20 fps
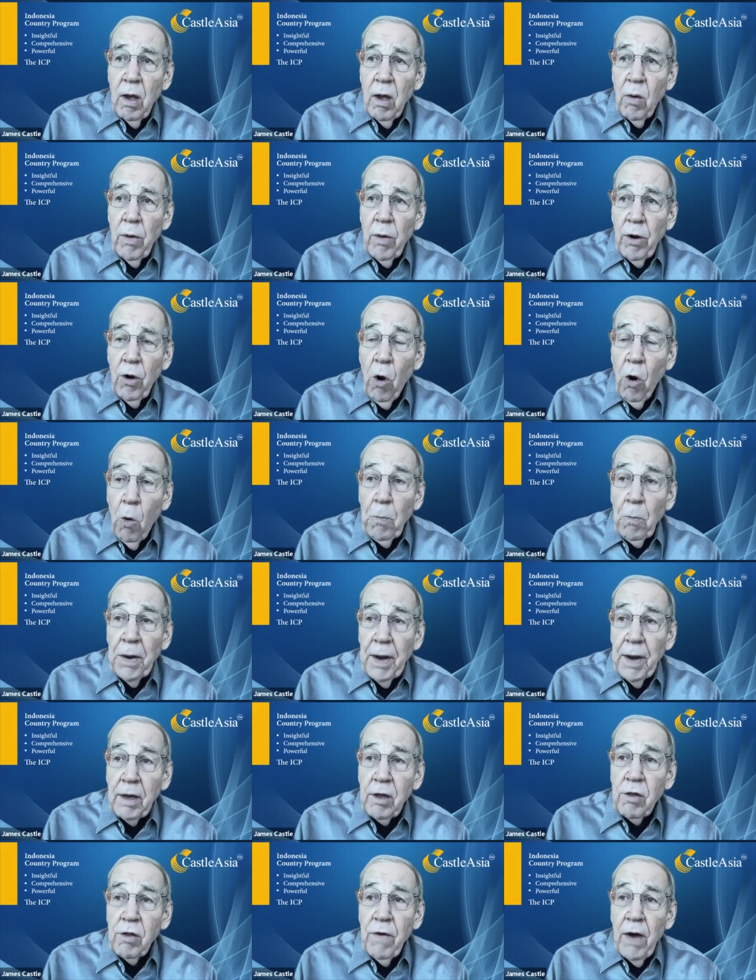We hope the
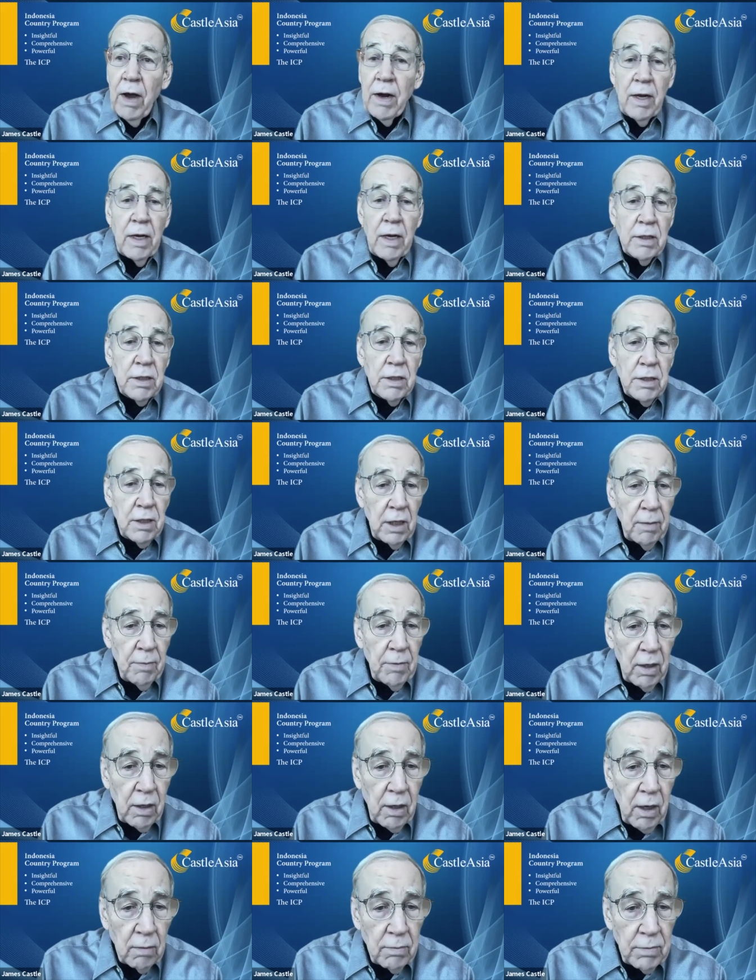next finance team
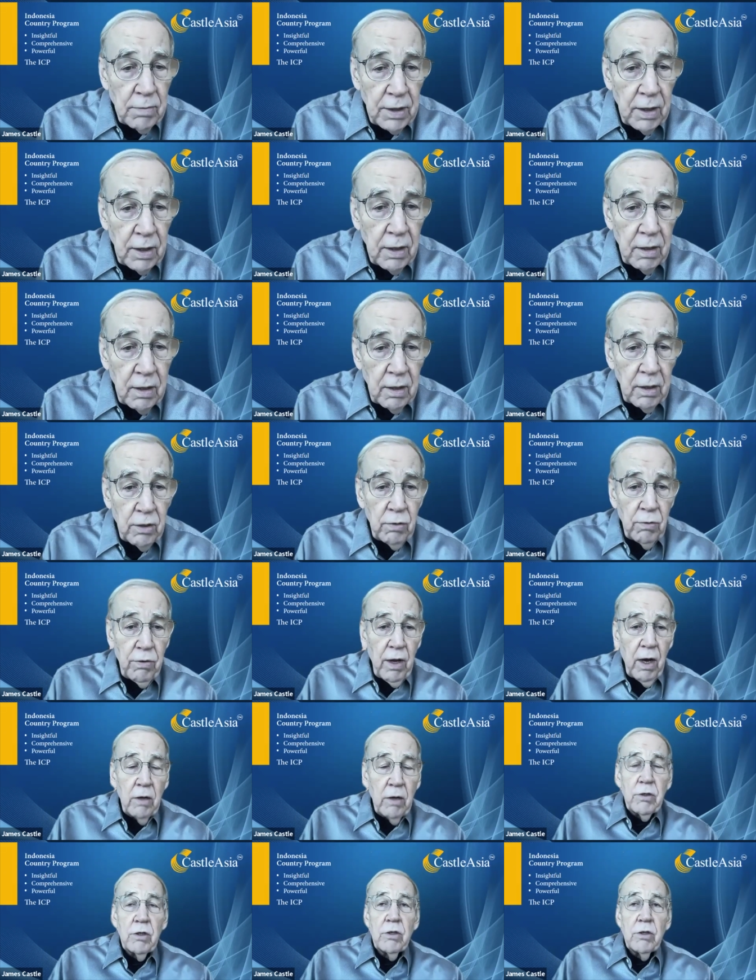that comes in in
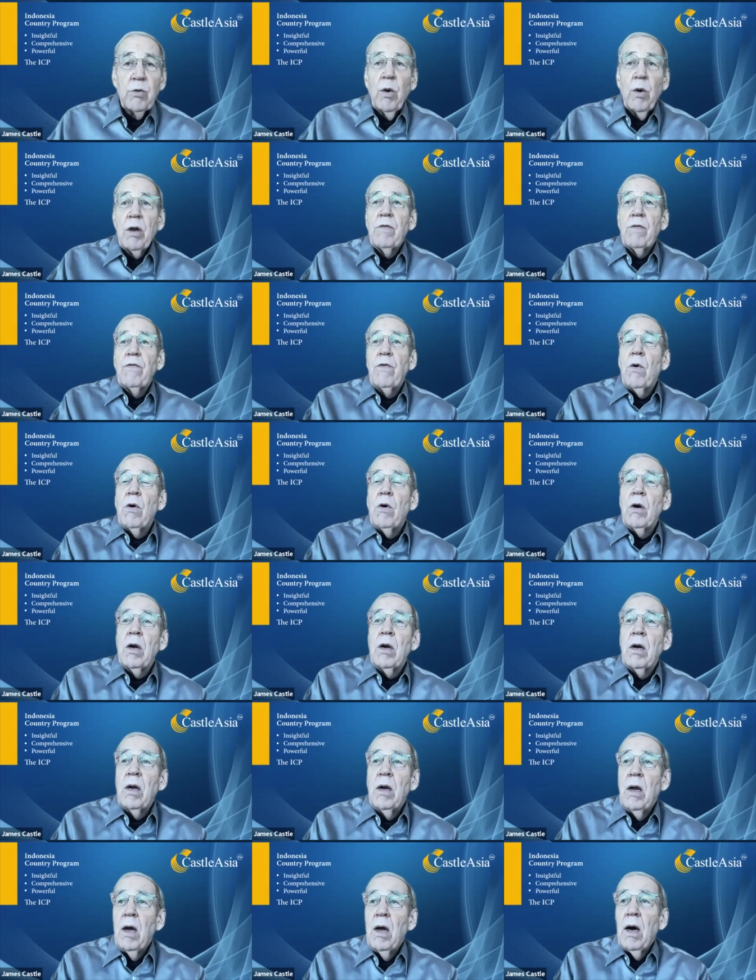2024
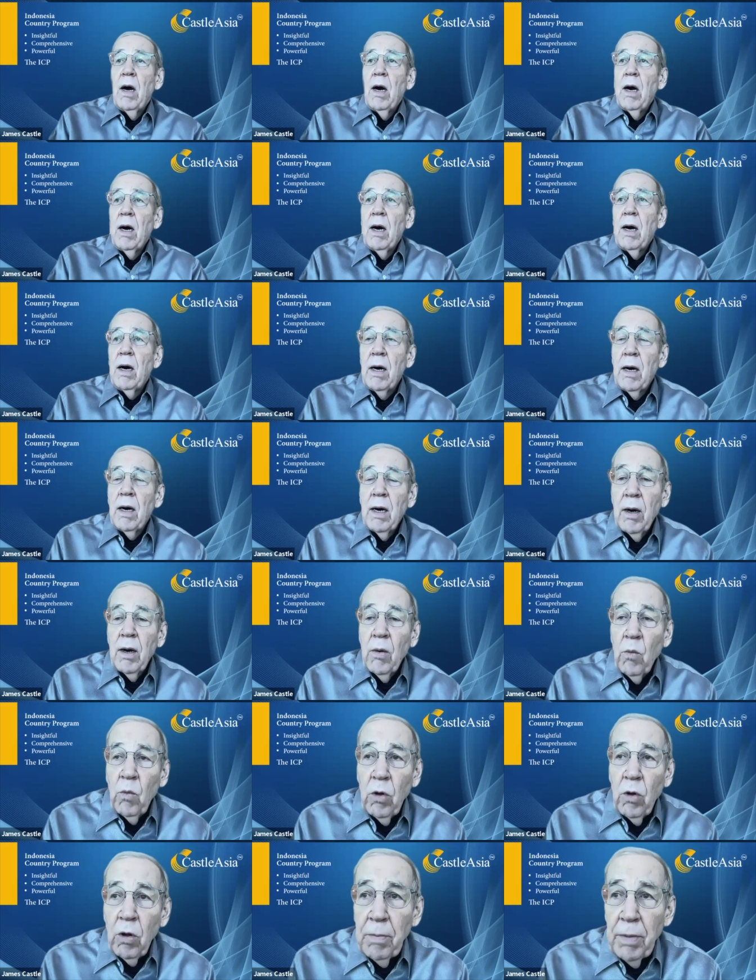uh,
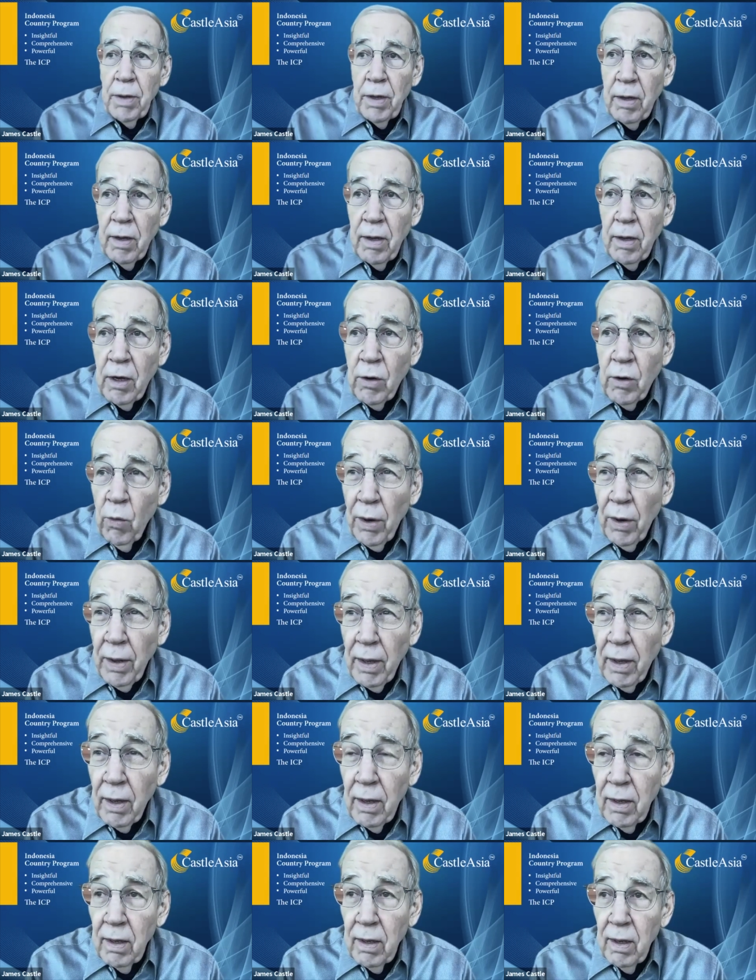will be
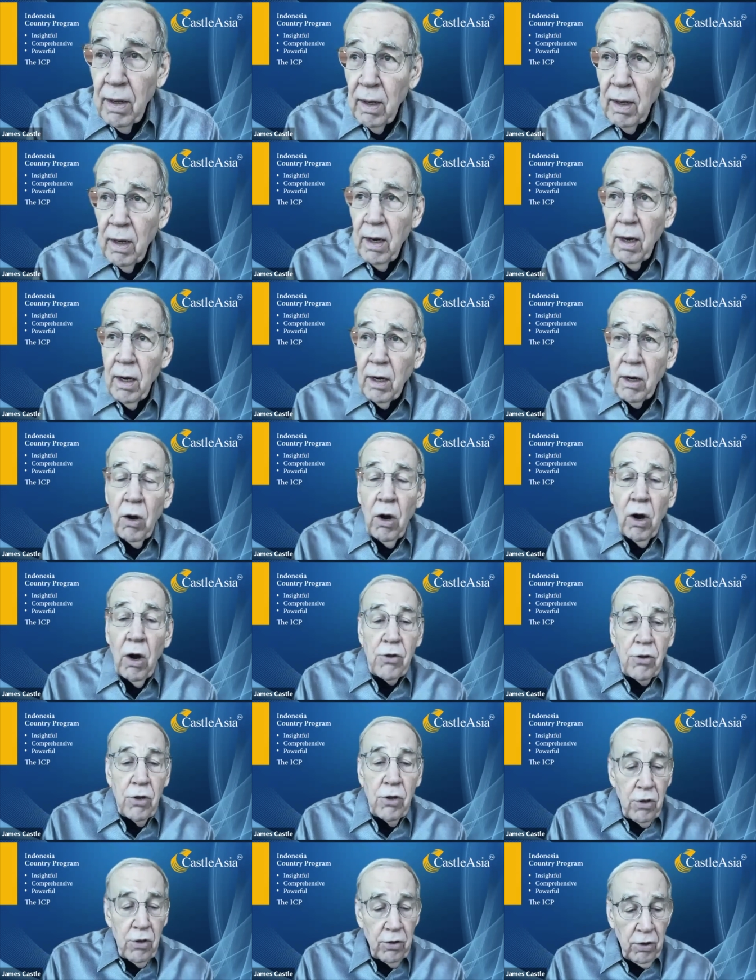equally uh,
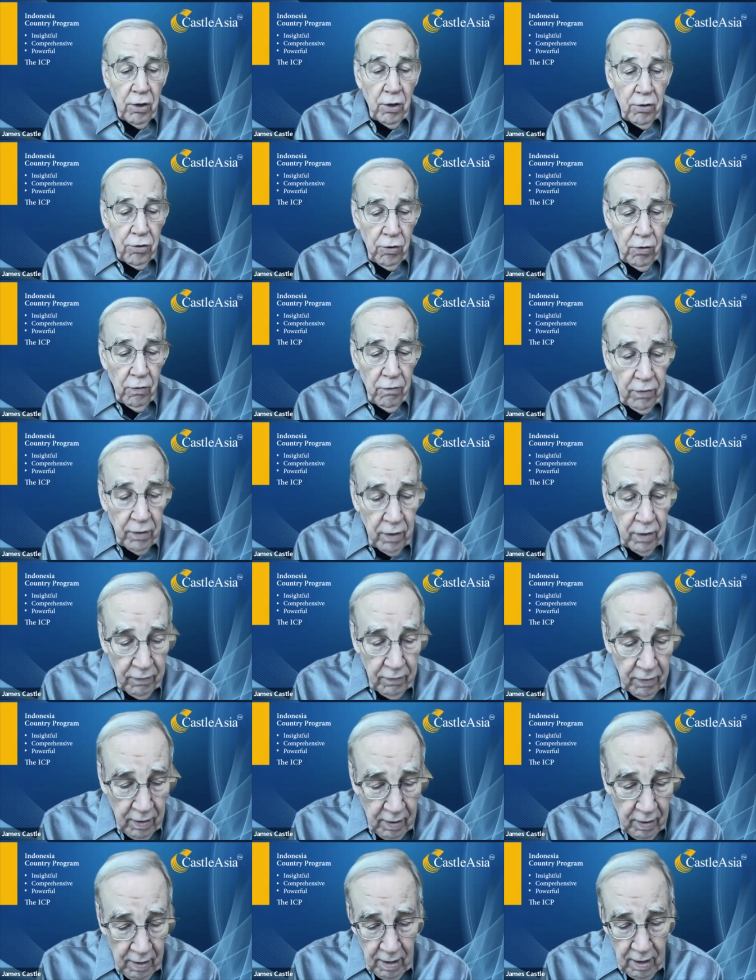cautious and conservative
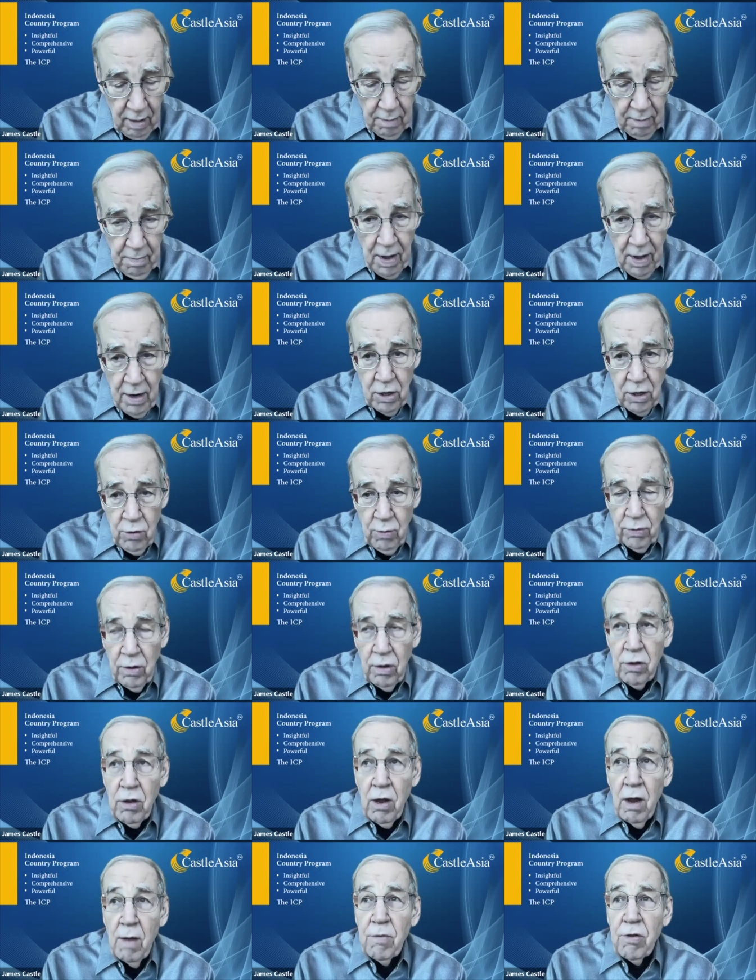and manage with the
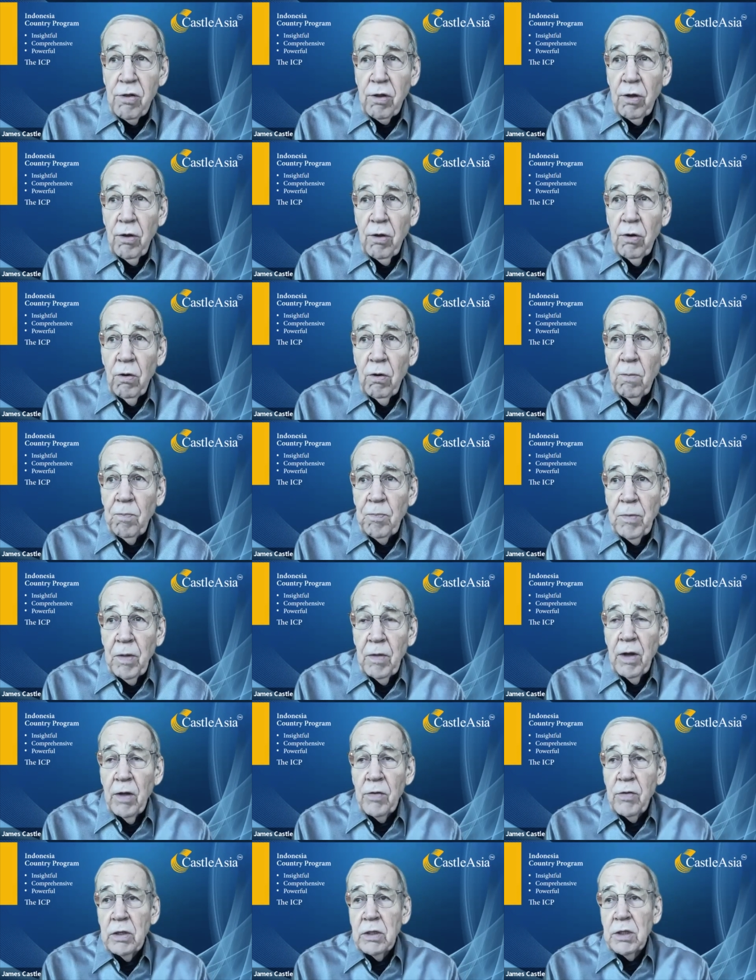same skill
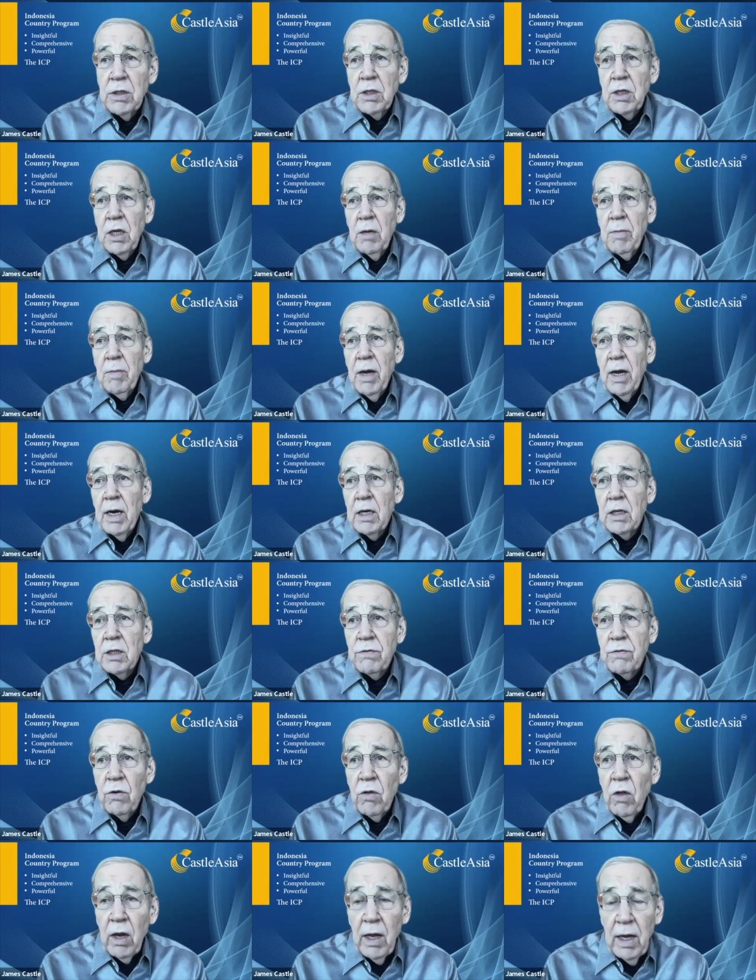that this team has
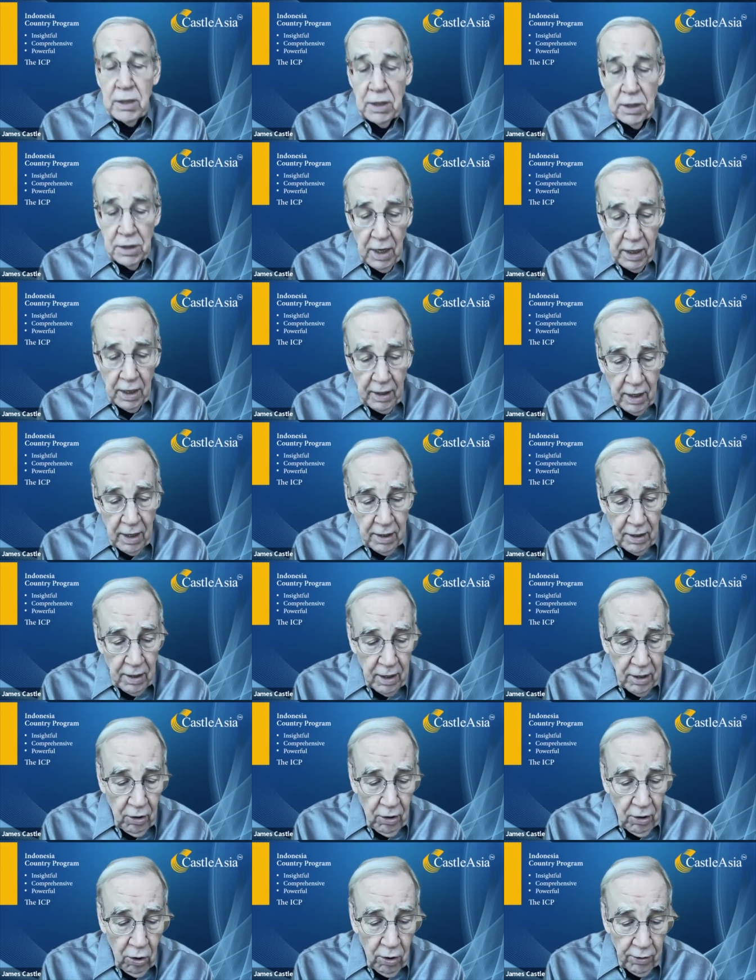for the last decade
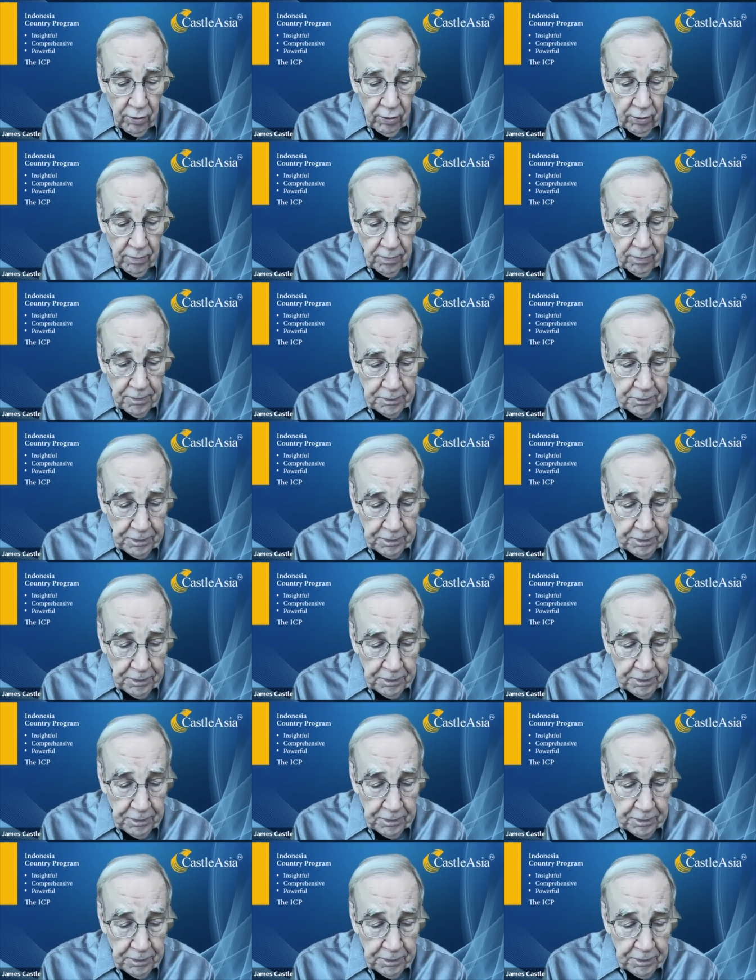and longer.